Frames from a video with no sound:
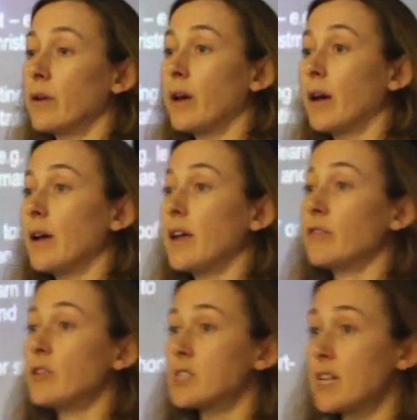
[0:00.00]
Yeah?
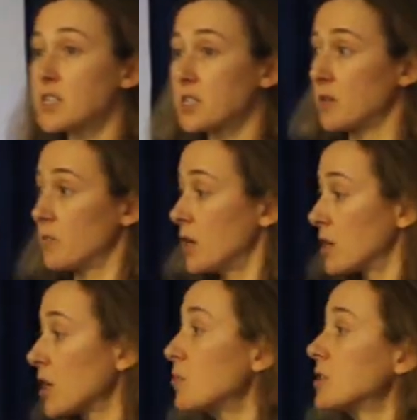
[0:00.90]
If you said to them,
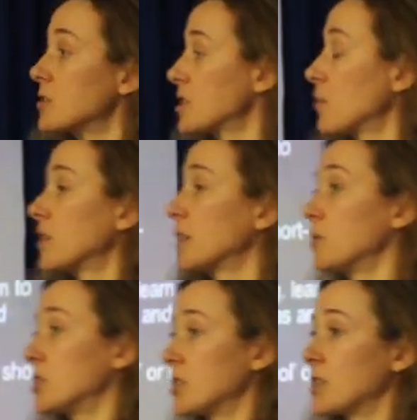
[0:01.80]
come and do something
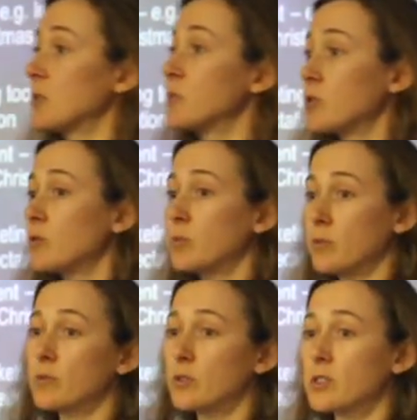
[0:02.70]
which is going to absorb
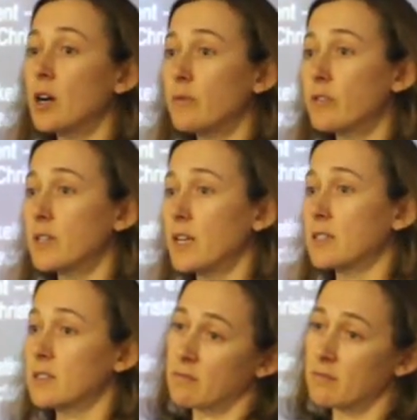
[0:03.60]
your time for the
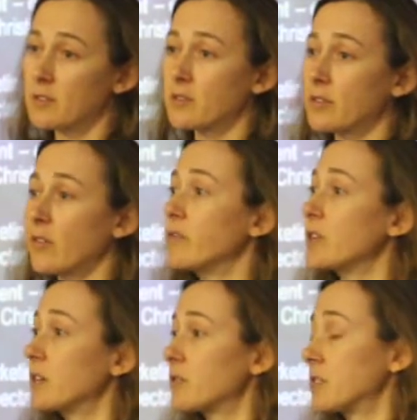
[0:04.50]
next 3 to
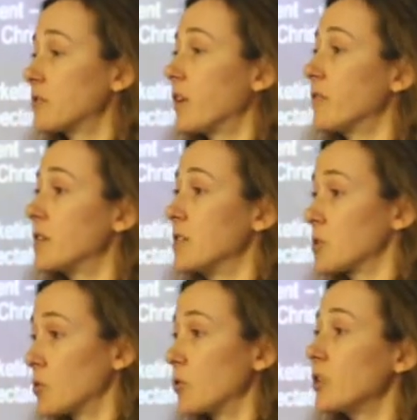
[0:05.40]
5
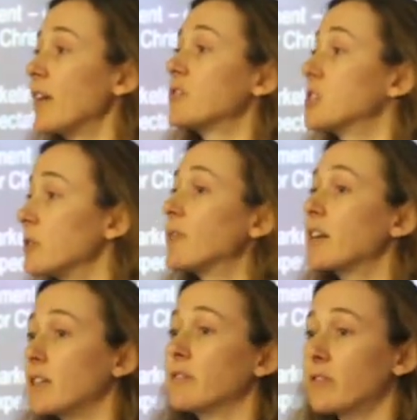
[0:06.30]
years, or you have to do it
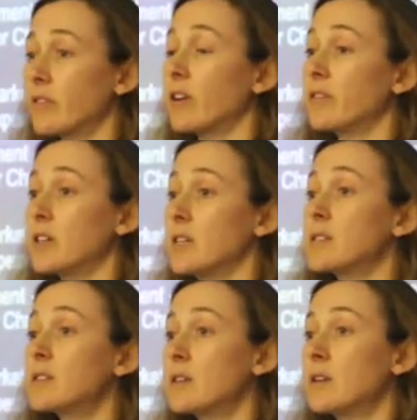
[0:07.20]
regularly for 5
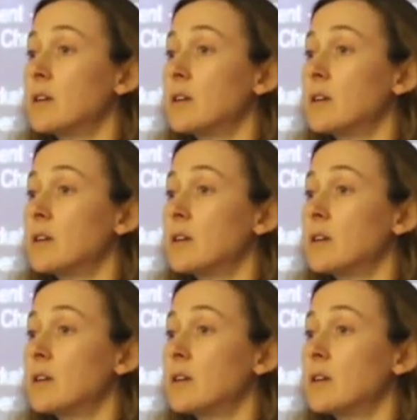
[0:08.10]
years,